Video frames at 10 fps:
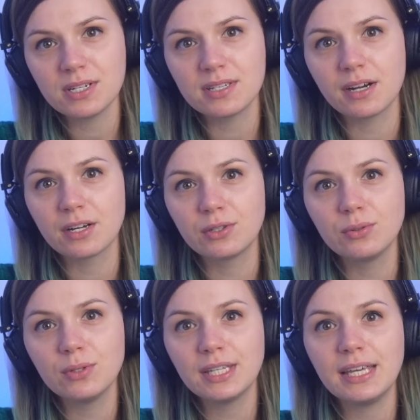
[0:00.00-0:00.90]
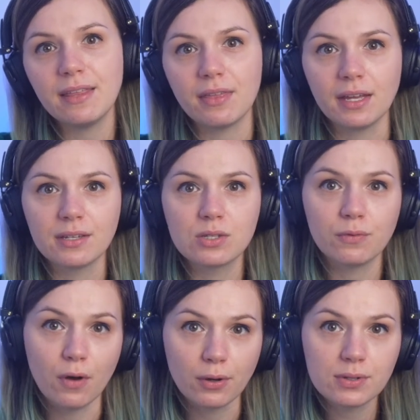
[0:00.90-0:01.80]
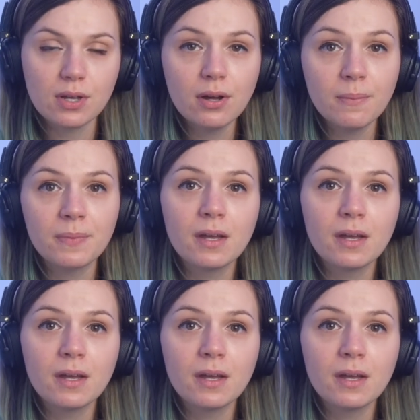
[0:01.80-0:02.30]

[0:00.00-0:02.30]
there are two key things to focus on.